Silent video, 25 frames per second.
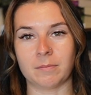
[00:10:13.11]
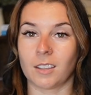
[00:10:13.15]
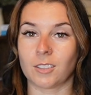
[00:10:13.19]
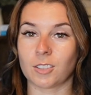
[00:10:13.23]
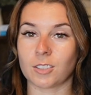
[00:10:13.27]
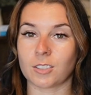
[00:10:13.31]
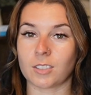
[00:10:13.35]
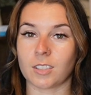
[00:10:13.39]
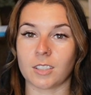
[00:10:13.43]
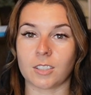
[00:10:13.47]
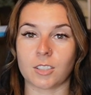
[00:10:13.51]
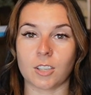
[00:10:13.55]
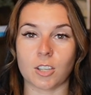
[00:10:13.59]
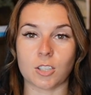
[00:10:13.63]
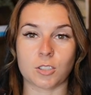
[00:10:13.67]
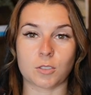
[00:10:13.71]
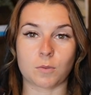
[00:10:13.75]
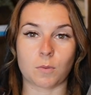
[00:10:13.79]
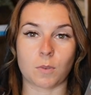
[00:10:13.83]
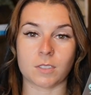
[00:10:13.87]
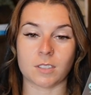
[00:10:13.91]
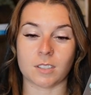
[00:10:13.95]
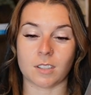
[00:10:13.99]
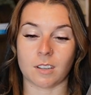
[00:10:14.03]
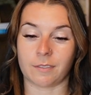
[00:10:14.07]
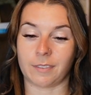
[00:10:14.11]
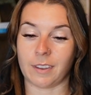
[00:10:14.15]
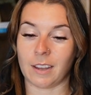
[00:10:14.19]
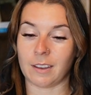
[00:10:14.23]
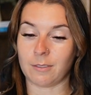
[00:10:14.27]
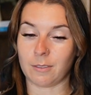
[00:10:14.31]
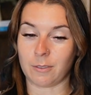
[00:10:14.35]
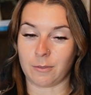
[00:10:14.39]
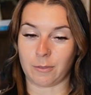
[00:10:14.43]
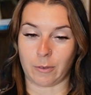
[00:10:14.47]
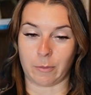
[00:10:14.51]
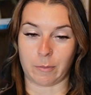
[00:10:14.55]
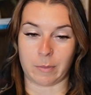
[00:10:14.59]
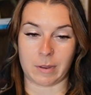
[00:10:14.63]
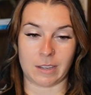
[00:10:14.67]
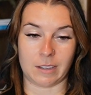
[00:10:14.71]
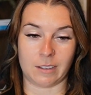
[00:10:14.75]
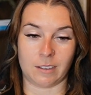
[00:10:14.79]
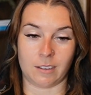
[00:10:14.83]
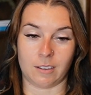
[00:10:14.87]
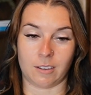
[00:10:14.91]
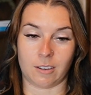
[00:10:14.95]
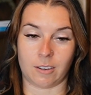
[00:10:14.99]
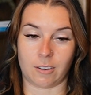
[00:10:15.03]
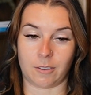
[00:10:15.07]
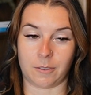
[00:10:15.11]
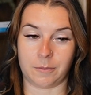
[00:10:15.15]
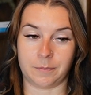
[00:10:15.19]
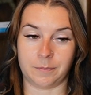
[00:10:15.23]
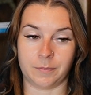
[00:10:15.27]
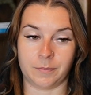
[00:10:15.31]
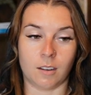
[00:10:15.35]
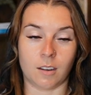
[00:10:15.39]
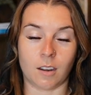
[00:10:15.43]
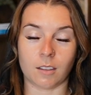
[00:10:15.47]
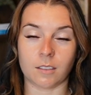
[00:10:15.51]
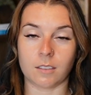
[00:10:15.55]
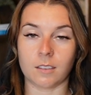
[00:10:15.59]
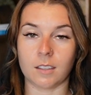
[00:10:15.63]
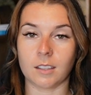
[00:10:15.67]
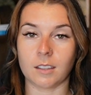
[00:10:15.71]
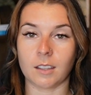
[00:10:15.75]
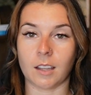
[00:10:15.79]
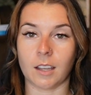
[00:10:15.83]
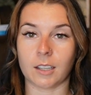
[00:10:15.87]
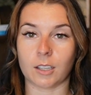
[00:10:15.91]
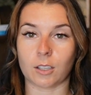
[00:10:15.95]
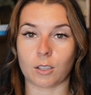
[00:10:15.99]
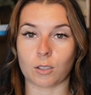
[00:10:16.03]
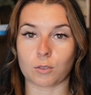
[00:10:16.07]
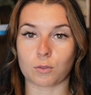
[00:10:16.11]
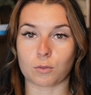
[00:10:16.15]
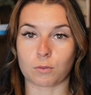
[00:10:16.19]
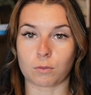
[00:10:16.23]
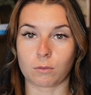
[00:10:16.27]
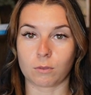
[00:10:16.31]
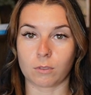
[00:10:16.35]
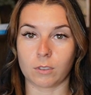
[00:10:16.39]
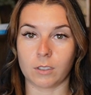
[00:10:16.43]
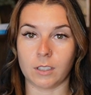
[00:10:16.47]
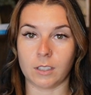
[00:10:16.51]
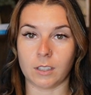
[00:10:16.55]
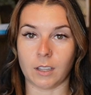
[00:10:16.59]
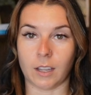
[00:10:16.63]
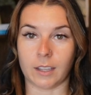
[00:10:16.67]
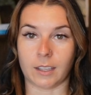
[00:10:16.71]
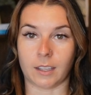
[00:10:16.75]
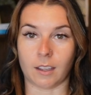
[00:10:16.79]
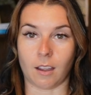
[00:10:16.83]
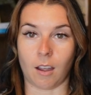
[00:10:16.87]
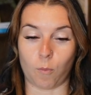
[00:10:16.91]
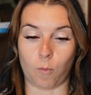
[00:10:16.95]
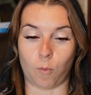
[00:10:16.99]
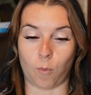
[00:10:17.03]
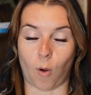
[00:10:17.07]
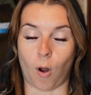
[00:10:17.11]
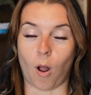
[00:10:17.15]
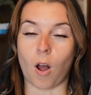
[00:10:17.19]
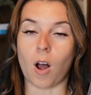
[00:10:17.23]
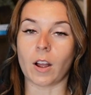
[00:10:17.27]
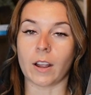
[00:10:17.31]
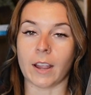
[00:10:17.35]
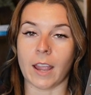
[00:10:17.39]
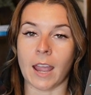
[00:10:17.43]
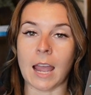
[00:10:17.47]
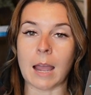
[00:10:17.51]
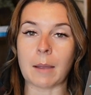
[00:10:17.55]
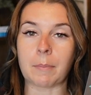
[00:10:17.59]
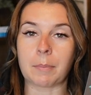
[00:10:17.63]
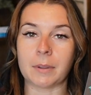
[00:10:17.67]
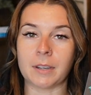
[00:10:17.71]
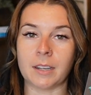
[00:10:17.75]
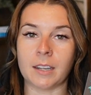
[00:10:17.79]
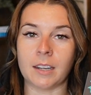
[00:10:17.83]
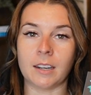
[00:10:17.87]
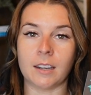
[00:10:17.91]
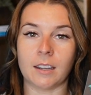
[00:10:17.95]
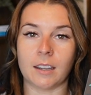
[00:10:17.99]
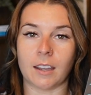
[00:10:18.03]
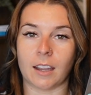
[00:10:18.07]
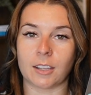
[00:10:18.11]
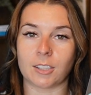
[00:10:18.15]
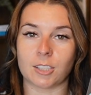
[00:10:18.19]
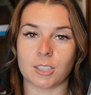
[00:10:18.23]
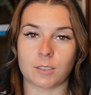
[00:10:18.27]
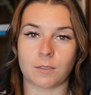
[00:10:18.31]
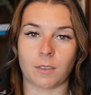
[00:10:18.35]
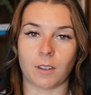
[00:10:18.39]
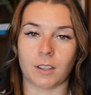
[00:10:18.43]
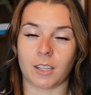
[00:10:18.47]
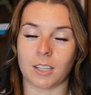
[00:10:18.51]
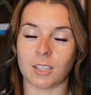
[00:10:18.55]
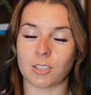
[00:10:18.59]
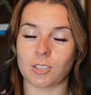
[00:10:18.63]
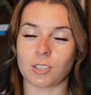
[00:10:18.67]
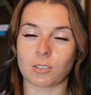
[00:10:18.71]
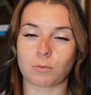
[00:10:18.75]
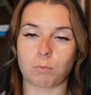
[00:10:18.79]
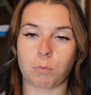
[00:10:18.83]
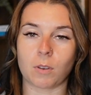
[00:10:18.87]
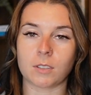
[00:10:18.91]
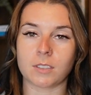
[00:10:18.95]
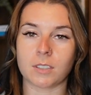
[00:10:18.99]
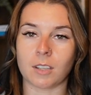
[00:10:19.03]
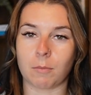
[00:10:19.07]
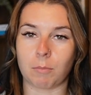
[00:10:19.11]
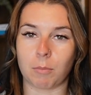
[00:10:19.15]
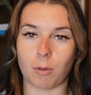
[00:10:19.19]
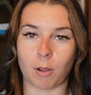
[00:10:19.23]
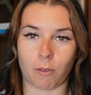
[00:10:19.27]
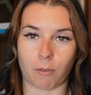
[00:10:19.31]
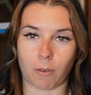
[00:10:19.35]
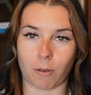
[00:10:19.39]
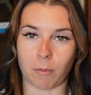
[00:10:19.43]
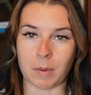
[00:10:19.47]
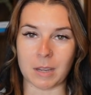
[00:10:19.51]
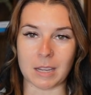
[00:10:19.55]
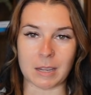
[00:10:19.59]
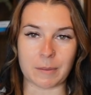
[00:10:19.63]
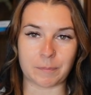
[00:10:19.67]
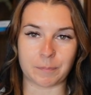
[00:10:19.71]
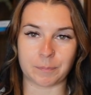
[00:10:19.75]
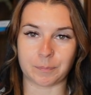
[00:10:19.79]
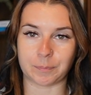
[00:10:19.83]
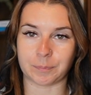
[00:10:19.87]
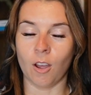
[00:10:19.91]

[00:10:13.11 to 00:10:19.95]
It just wasn't a favorite for me, you know. Nothing like truly like wrong happened in it. I just feel like it just wasn't a book for me.